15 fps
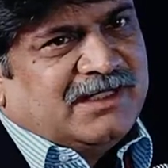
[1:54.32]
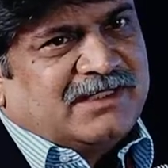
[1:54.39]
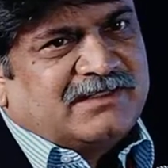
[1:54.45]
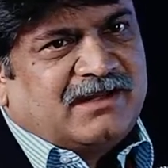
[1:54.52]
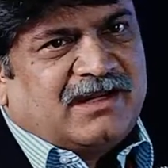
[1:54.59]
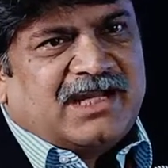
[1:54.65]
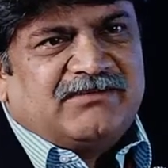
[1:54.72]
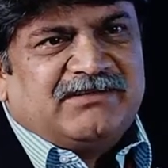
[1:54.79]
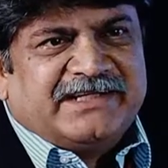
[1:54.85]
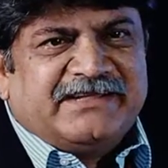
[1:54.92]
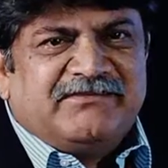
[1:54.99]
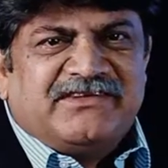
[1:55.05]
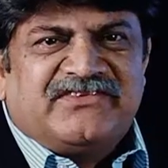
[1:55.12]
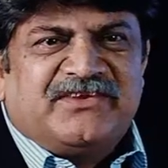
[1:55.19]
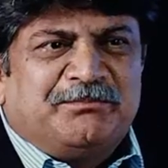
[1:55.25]
So I will
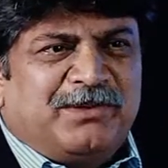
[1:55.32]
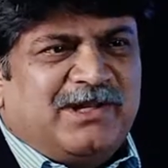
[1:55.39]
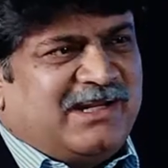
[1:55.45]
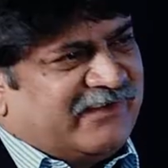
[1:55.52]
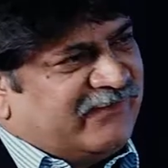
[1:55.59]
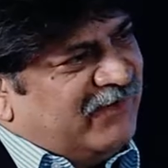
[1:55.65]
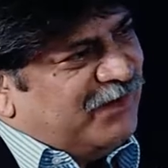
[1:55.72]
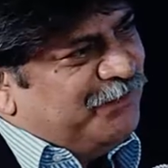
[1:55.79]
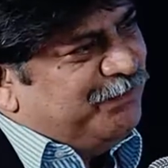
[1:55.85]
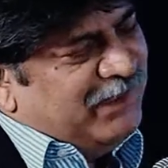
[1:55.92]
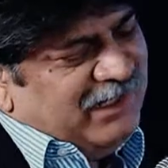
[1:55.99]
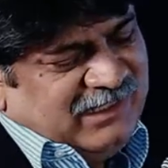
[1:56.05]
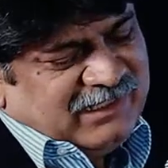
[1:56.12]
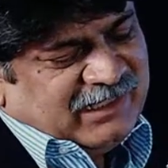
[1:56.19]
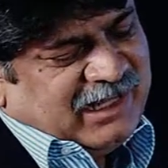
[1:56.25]
give a simple
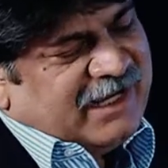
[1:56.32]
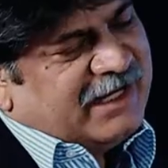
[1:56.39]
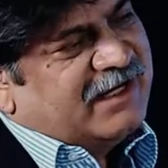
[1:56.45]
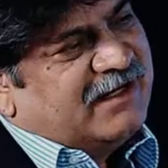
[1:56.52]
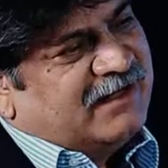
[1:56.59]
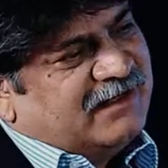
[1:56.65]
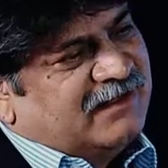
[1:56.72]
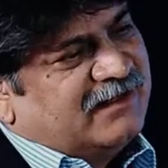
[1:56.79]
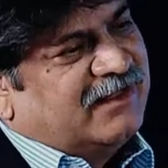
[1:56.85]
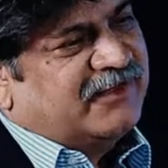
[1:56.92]
example like uh,